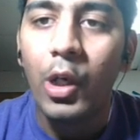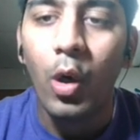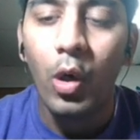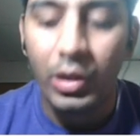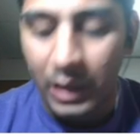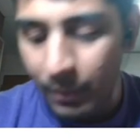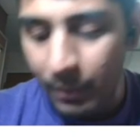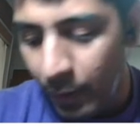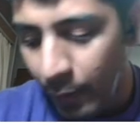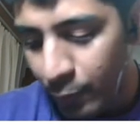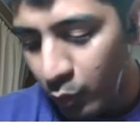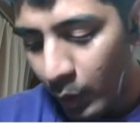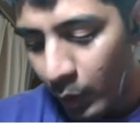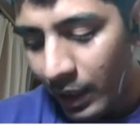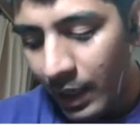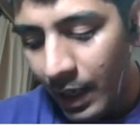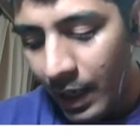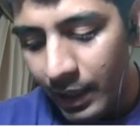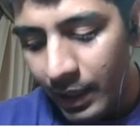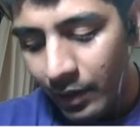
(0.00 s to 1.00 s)
goes above
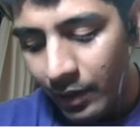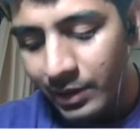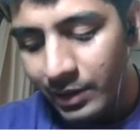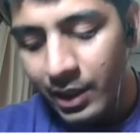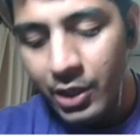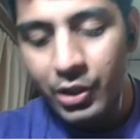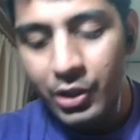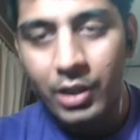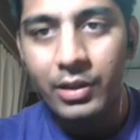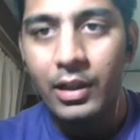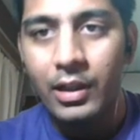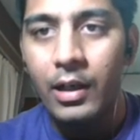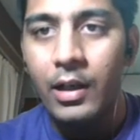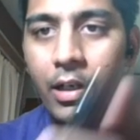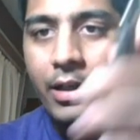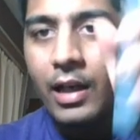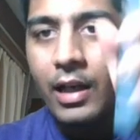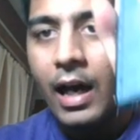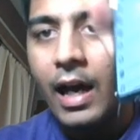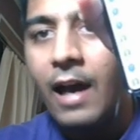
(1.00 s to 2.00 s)
29 degrees Celsius,
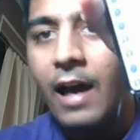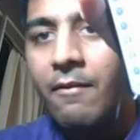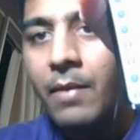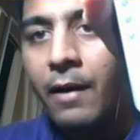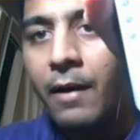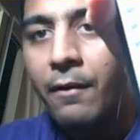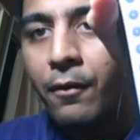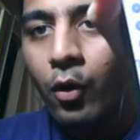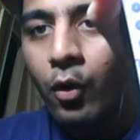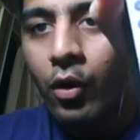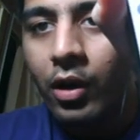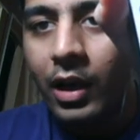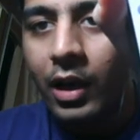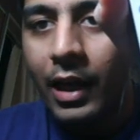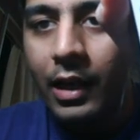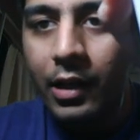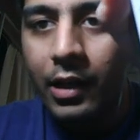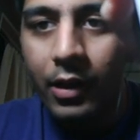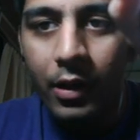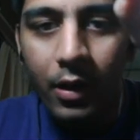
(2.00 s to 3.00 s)
I have my phone
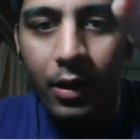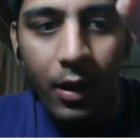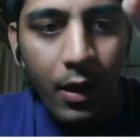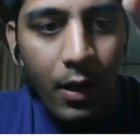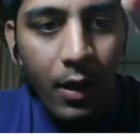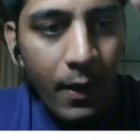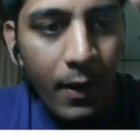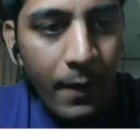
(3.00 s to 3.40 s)
right here,